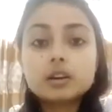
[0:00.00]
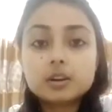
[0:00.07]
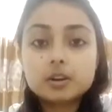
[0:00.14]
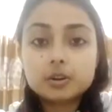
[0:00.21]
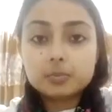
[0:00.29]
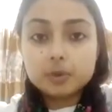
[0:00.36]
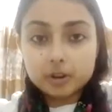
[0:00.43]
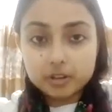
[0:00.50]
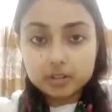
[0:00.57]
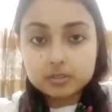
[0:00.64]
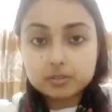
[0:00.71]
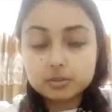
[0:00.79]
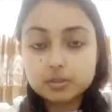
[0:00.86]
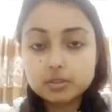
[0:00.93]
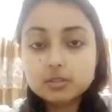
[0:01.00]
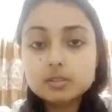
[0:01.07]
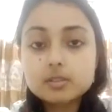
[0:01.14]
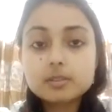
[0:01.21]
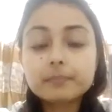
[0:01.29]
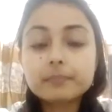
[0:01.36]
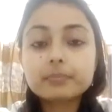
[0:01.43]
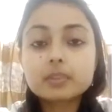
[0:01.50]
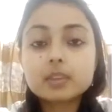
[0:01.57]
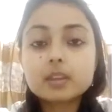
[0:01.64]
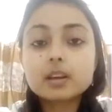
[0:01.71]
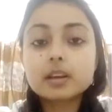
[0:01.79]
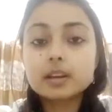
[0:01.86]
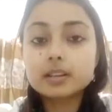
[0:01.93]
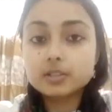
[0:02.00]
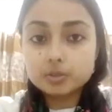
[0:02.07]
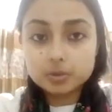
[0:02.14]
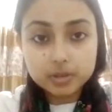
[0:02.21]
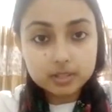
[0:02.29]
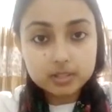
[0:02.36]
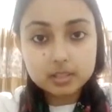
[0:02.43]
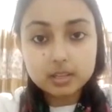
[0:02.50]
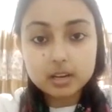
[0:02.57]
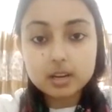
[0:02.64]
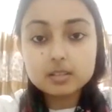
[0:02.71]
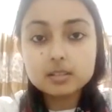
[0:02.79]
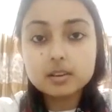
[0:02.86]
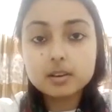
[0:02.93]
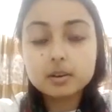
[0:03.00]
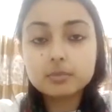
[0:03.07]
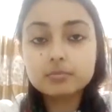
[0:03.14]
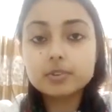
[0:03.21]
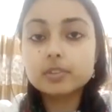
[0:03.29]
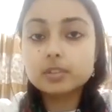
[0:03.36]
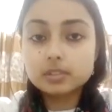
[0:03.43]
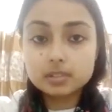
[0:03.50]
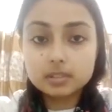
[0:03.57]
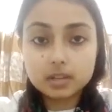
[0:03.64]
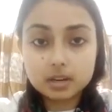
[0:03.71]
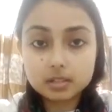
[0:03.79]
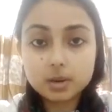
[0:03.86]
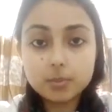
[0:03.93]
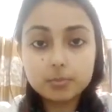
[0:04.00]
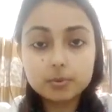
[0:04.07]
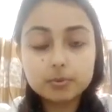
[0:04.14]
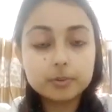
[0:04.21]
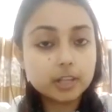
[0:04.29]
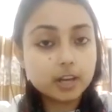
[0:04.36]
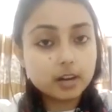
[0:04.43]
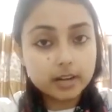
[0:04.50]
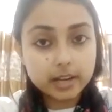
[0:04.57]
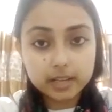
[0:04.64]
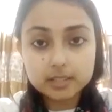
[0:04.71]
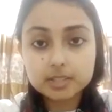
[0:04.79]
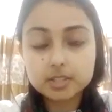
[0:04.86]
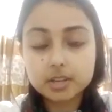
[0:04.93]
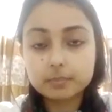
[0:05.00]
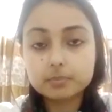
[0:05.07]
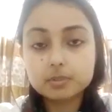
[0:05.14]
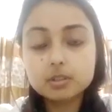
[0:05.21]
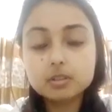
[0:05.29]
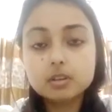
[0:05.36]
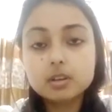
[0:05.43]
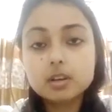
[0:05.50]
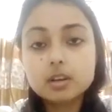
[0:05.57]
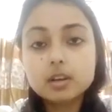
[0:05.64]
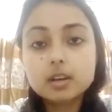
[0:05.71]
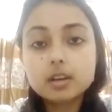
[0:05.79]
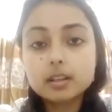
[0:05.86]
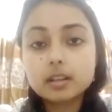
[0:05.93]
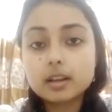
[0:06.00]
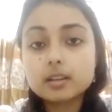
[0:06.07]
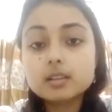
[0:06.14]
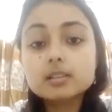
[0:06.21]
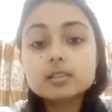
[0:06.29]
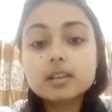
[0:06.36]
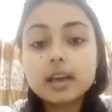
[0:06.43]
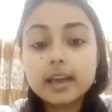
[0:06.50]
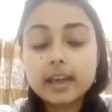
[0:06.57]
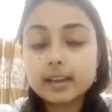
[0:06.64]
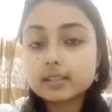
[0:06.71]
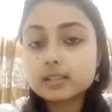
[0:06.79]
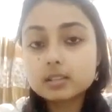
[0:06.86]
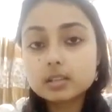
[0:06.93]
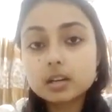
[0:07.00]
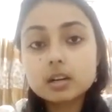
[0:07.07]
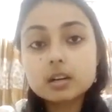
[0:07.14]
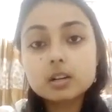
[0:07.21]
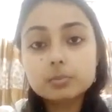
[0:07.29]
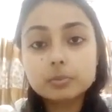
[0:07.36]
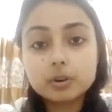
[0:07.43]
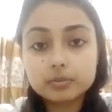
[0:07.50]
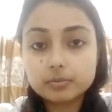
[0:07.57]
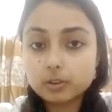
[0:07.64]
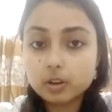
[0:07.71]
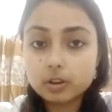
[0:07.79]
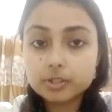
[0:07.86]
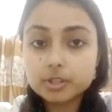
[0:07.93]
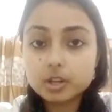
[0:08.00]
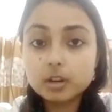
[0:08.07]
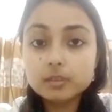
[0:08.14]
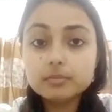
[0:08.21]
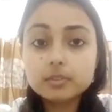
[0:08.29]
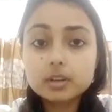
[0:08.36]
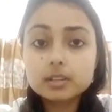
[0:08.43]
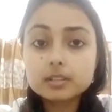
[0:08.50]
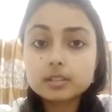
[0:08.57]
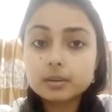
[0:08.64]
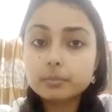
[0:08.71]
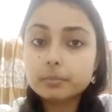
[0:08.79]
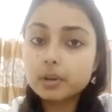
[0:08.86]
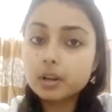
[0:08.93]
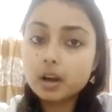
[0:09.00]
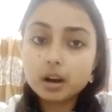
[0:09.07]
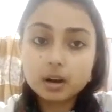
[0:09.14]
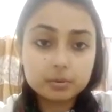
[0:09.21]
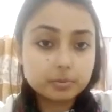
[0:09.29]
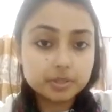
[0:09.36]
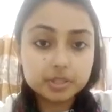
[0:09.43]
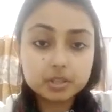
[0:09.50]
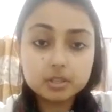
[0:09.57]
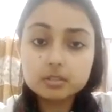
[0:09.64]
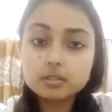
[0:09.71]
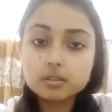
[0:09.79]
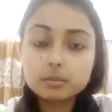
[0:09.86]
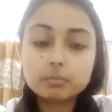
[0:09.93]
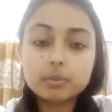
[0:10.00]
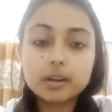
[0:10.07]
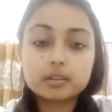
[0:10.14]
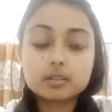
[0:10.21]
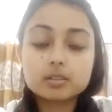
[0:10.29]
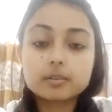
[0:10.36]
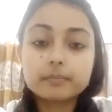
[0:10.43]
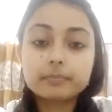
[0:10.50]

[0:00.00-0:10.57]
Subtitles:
Good morning students. In today's class, we will start up with our next chapter, that is external morphology of simple herbaceous plant.